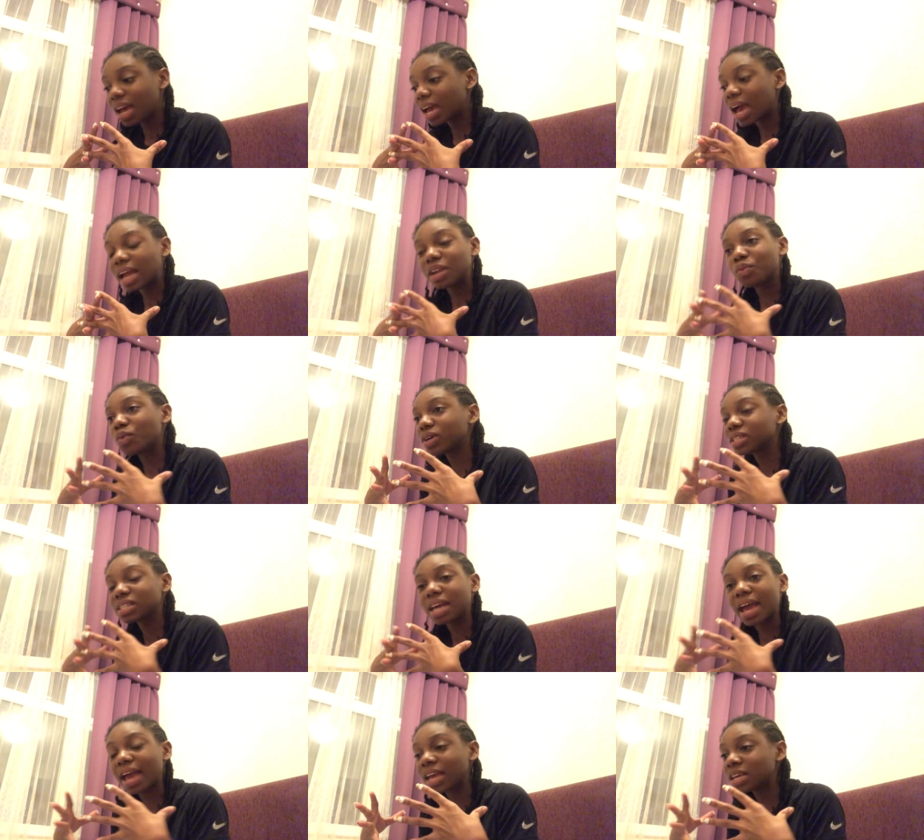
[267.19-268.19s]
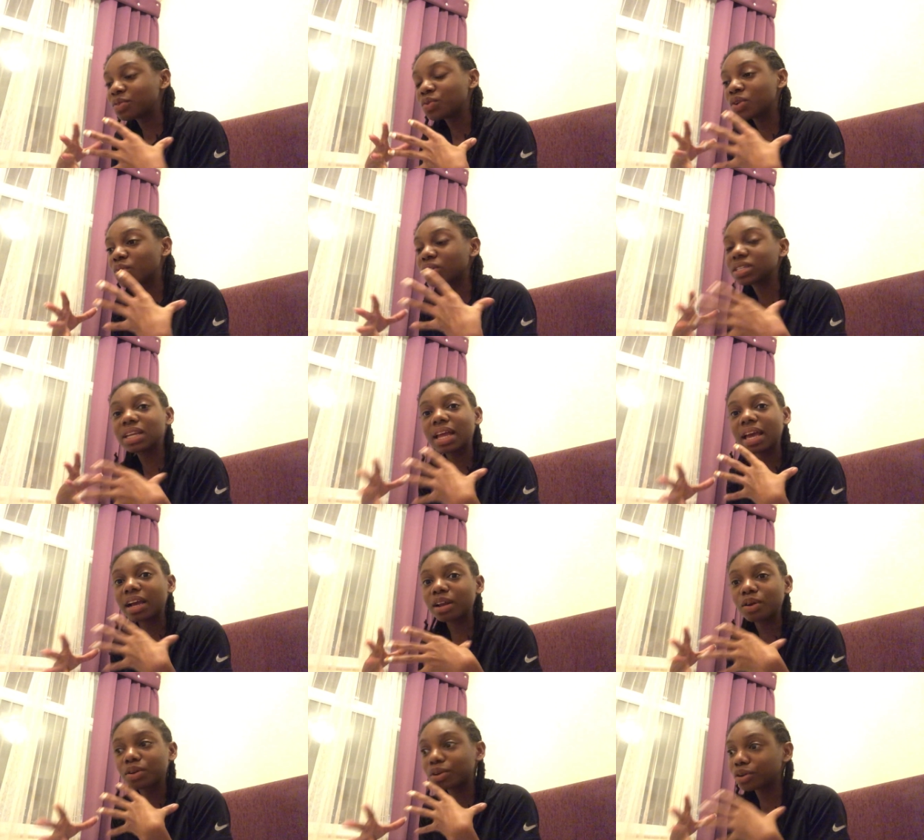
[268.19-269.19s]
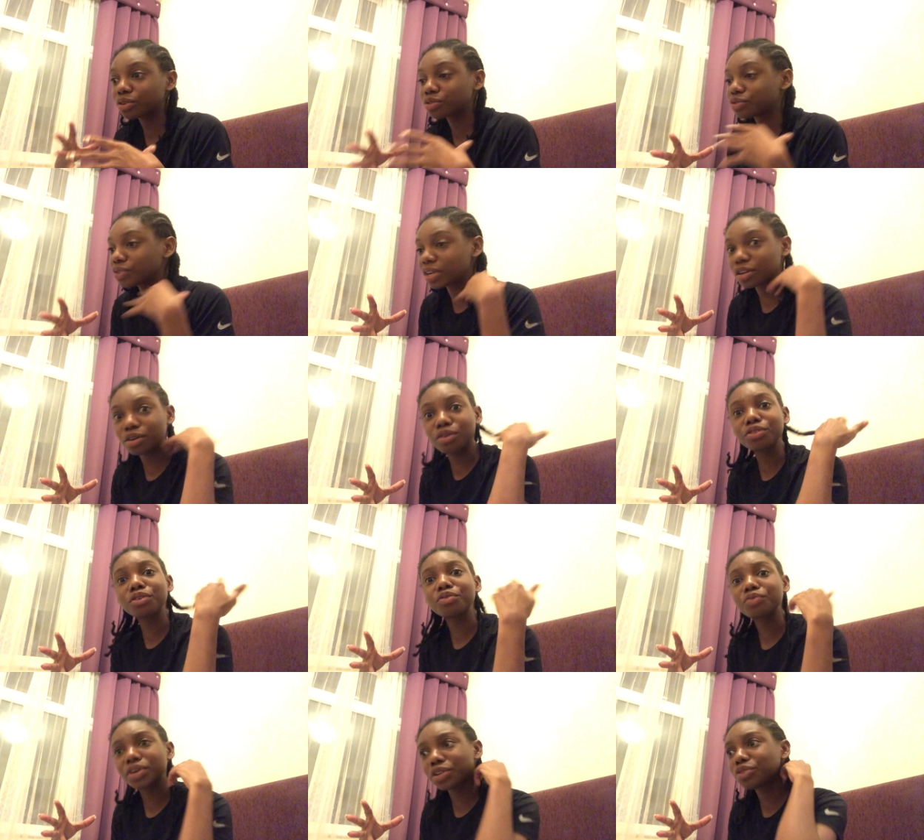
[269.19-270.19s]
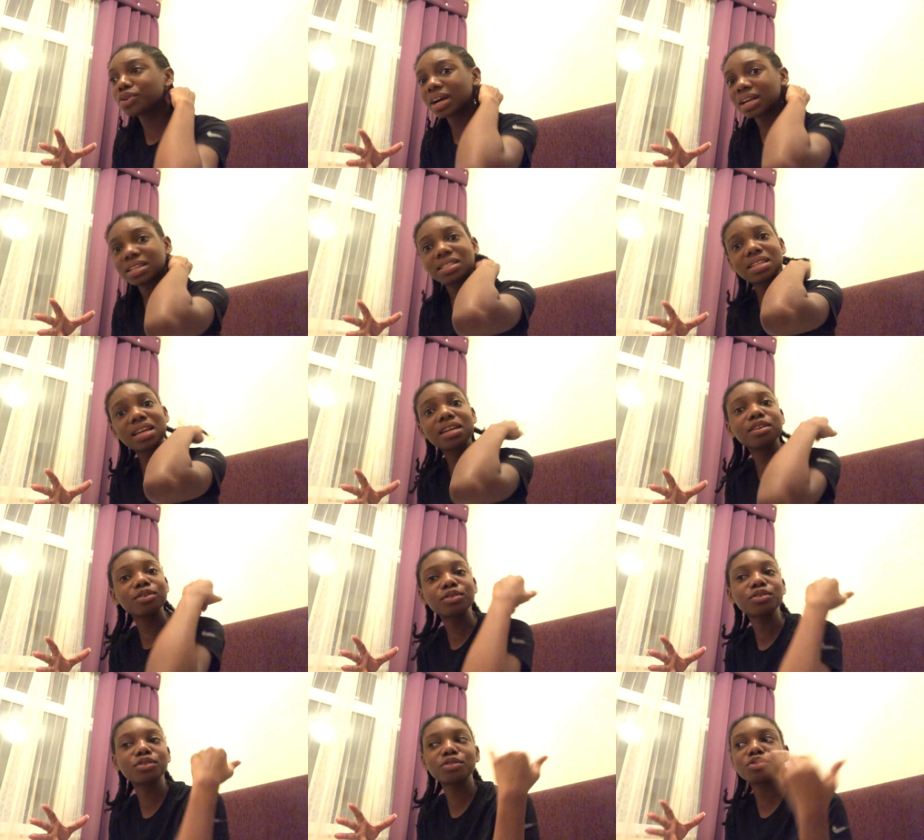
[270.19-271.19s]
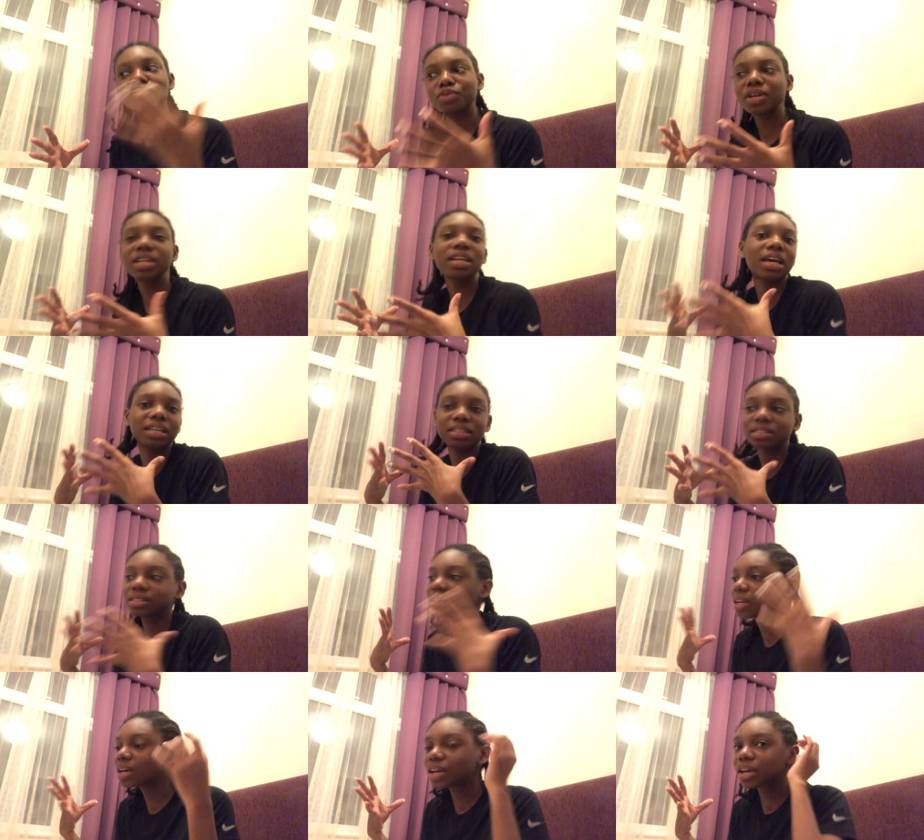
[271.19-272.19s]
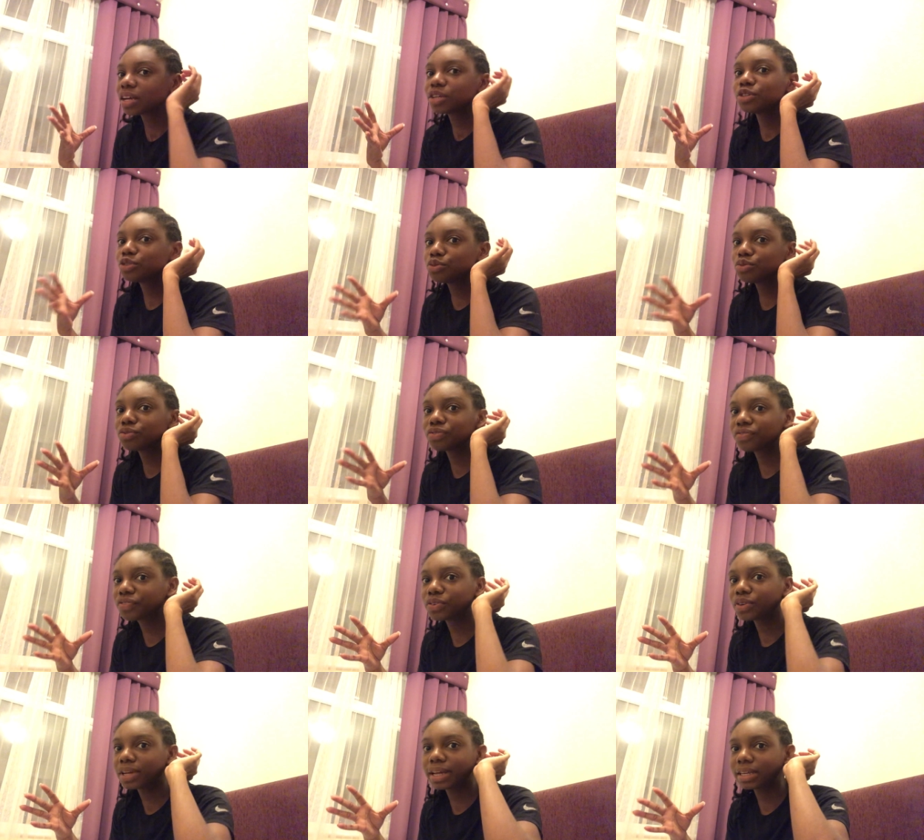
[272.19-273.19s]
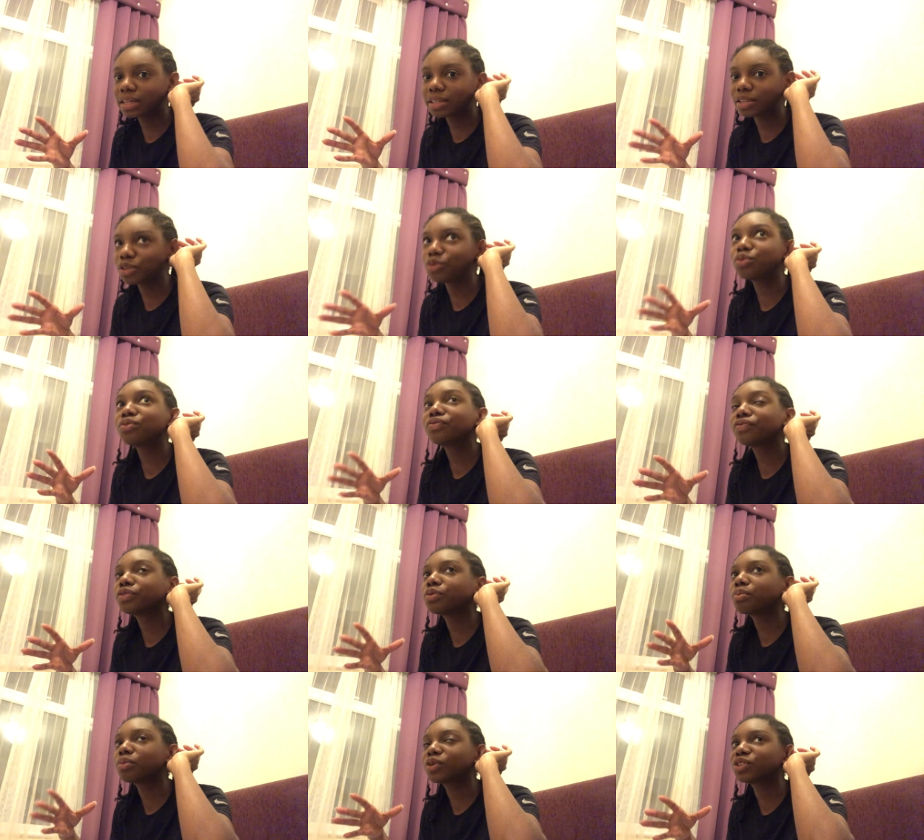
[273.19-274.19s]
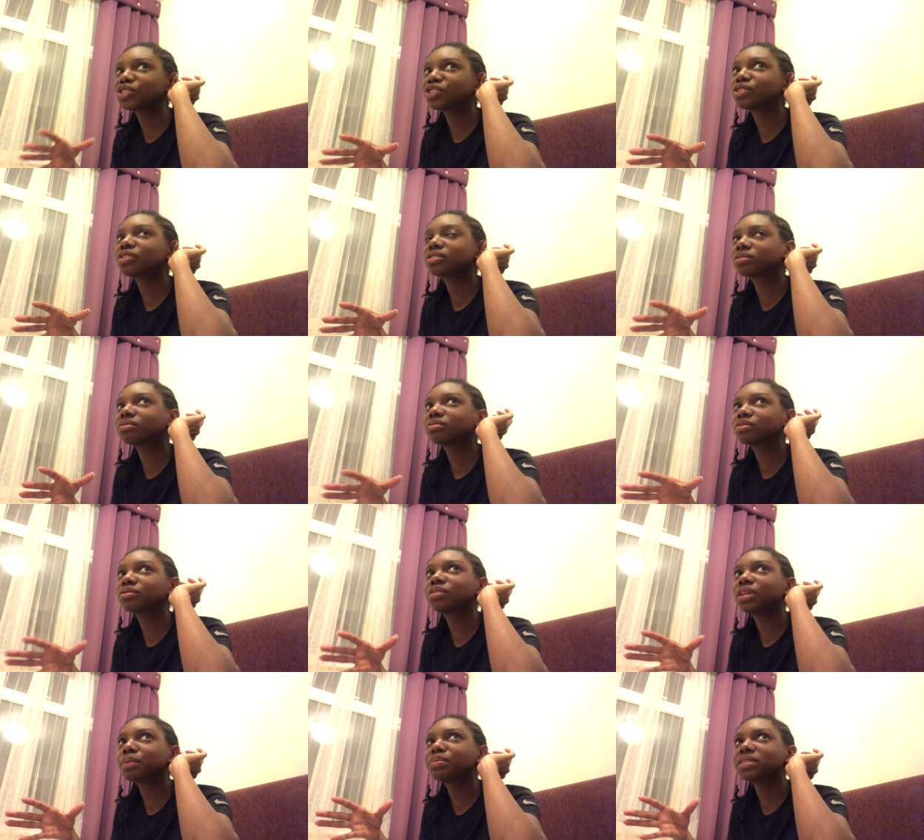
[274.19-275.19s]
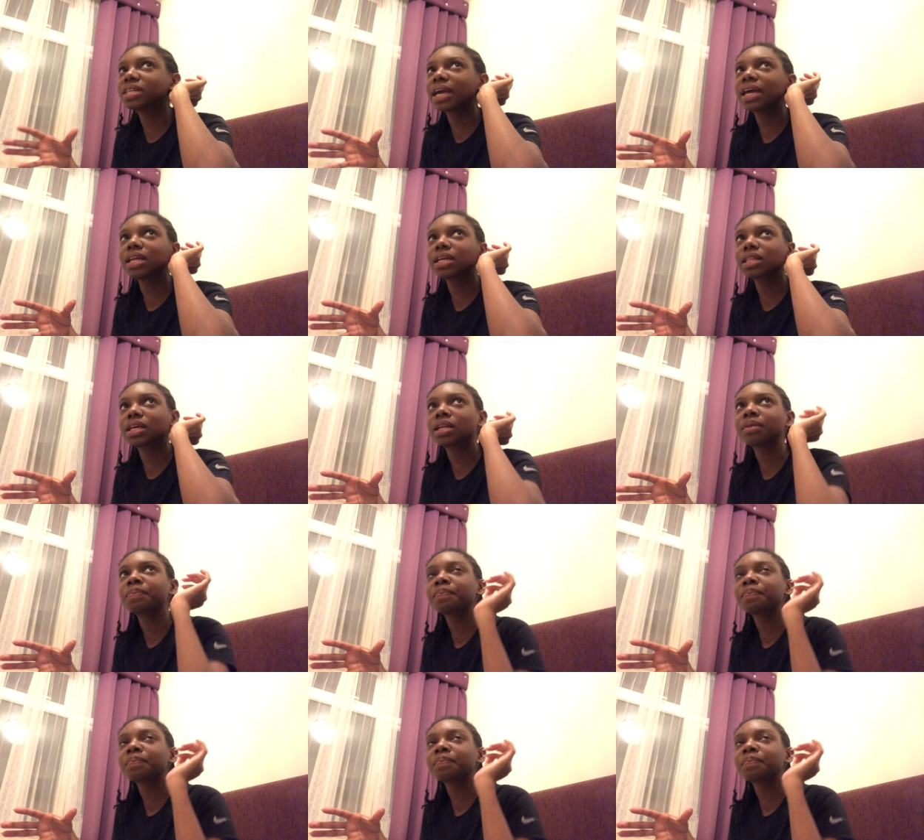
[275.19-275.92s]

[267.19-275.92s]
And it wasn't like London's rain. London rain, you can stay in London's rain and you won't feel anything. You won't feel much. Don't let me say anything.